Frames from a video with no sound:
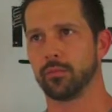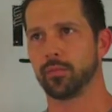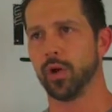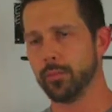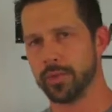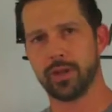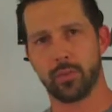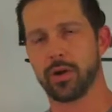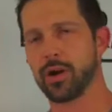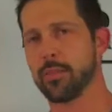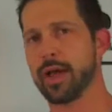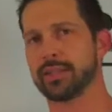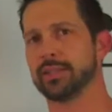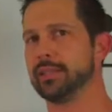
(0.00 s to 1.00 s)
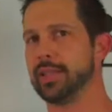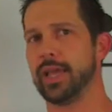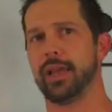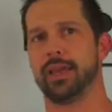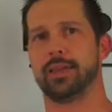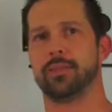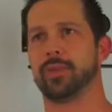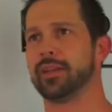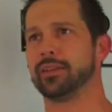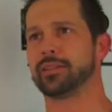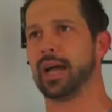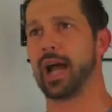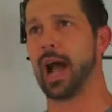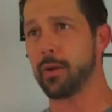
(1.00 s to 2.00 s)
put me to where I'm at today,
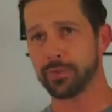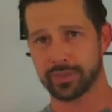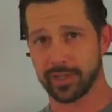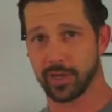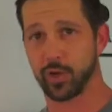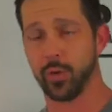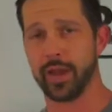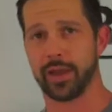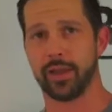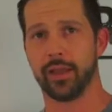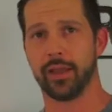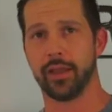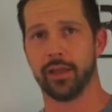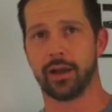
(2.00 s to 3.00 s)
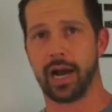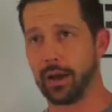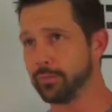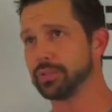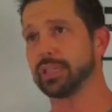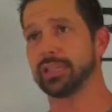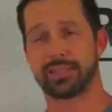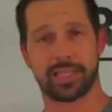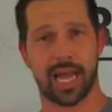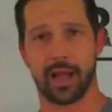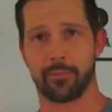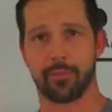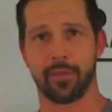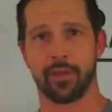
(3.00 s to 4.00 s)
because I was going to quit. I was going to
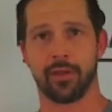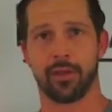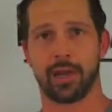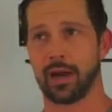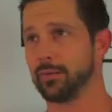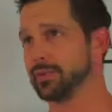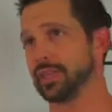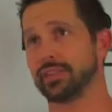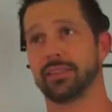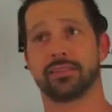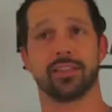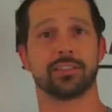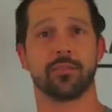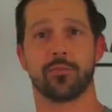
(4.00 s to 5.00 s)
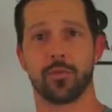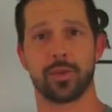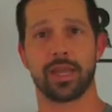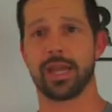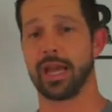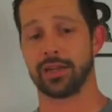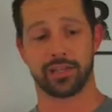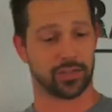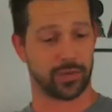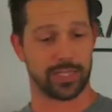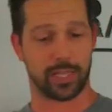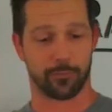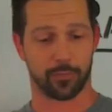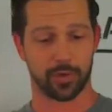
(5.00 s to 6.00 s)
stop. I was like, this isn't for me. I just
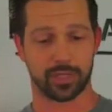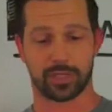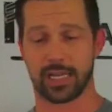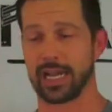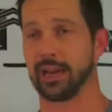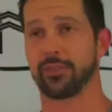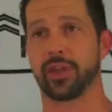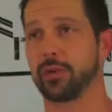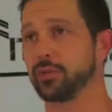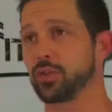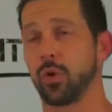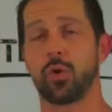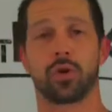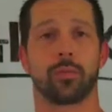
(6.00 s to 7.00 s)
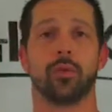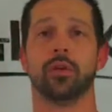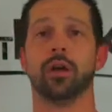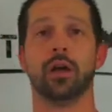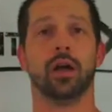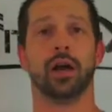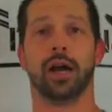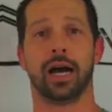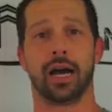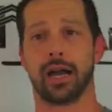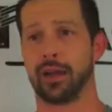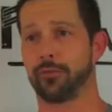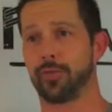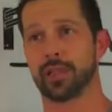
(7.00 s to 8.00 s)
trained that first client. I thought it was horrible.
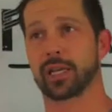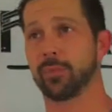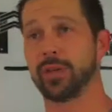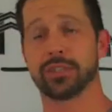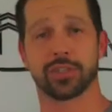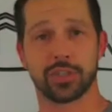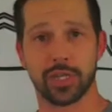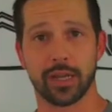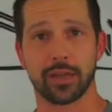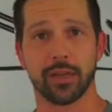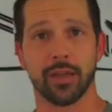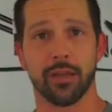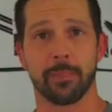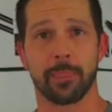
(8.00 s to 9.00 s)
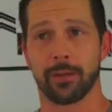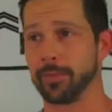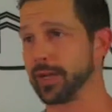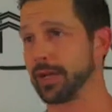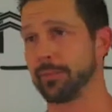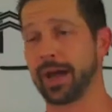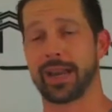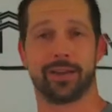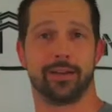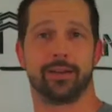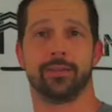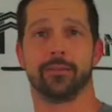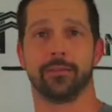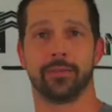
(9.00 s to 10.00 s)
I felt like a piece of shit. I'm like, I'm out of
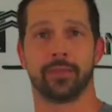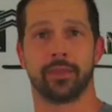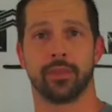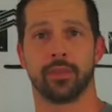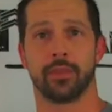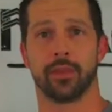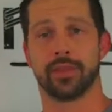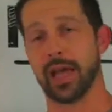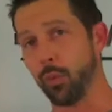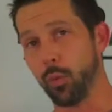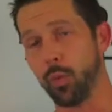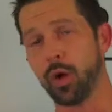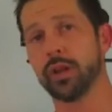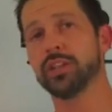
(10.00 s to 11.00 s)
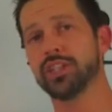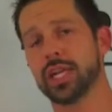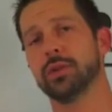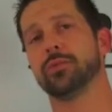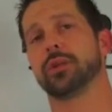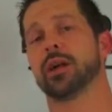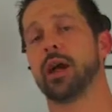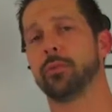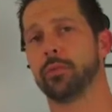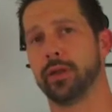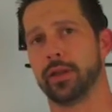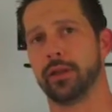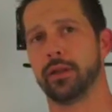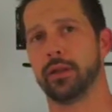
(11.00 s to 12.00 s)
here. And that one genuine
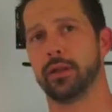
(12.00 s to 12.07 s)
compliment